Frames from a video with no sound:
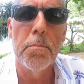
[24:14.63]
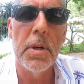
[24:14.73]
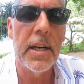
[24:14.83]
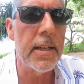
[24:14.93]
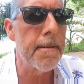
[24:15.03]

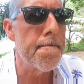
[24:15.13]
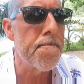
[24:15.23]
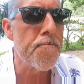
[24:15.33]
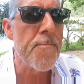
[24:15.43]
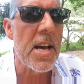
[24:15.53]
But
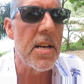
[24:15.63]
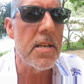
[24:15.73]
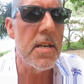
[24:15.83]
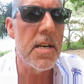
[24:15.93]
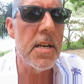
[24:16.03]

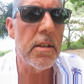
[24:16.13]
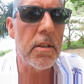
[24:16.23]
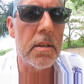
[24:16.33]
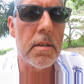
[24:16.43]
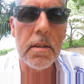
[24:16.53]

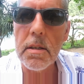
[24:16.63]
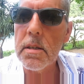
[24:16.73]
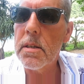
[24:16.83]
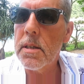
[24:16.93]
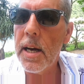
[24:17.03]
yes,
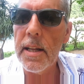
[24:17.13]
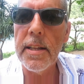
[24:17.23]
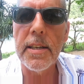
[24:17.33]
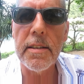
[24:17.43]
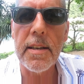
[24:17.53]

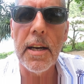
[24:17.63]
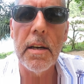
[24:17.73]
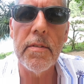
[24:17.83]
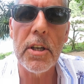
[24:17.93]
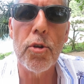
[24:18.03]
Thailand is
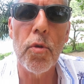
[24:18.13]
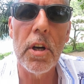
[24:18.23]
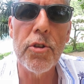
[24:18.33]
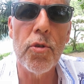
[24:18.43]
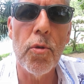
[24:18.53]
kind of a
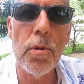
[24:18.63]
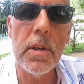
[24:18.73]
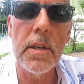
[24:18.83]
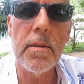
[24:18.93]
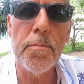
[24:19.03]

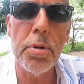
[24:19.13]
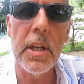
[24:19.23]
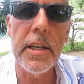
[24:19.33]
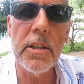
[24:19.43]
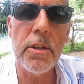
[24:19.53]
grudge-holding
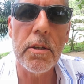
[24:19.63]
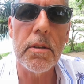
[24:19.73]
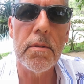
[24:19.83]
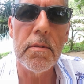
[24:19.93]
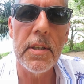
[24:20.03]
place,
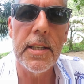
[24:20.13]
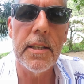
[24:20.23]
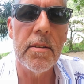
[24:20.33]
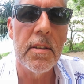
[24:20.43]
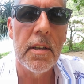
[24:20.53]

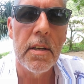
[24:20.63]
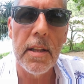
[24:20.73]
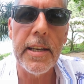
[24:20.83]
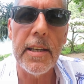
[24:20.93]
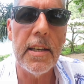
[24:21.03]
right?
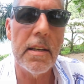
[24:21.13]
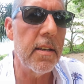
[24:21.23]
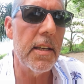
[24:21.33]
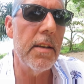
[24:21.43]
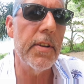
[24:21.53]
Like
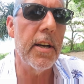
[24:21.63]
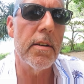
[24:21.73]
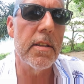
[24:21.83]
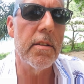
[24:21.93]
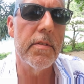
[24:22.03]
even
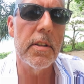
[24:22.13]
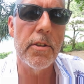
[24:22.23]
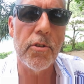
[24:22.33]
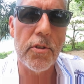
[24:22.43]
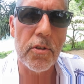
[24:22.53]
out in the
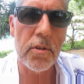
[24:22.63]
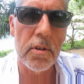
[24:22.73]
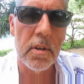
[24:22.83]
villages.